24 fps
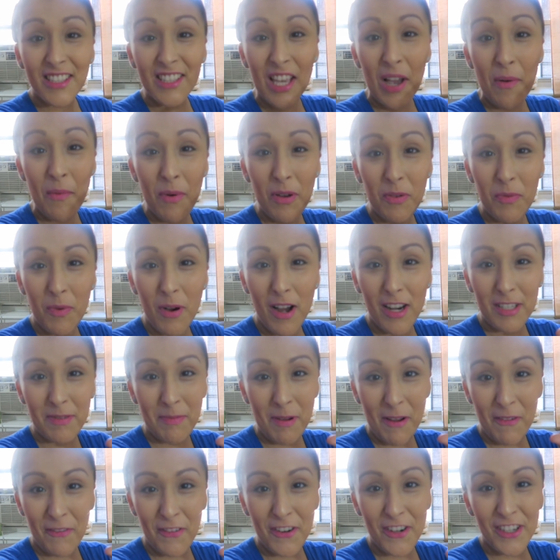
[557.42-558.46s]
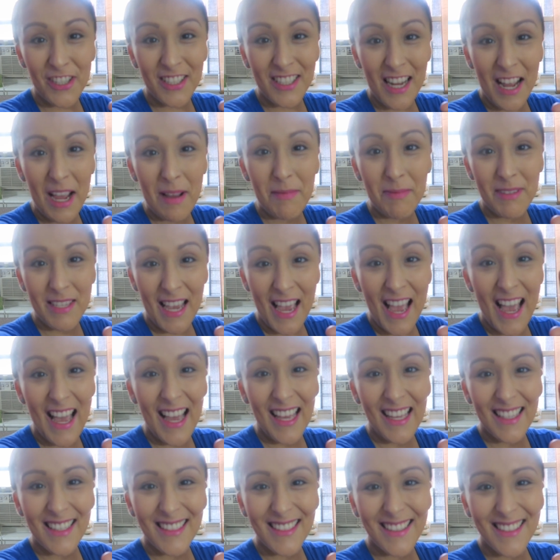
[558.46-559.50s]
Someone watched my first time
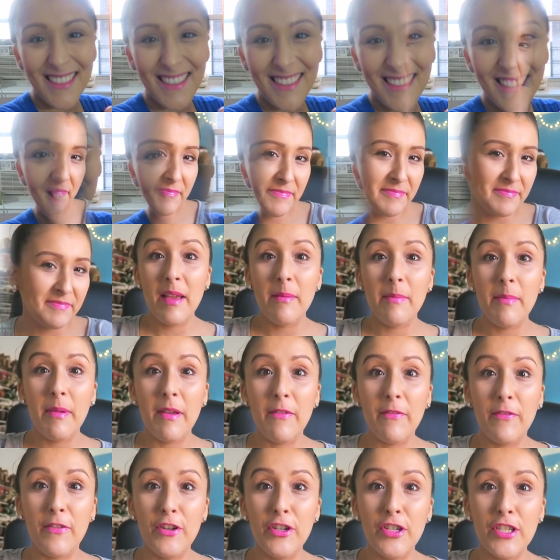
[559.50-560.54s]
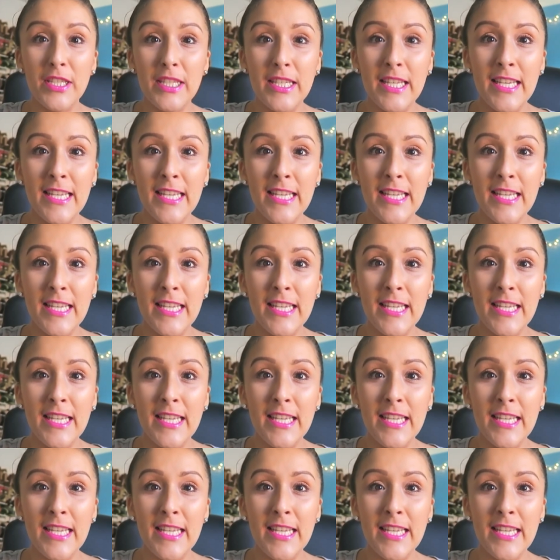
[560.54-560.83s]
tag. My first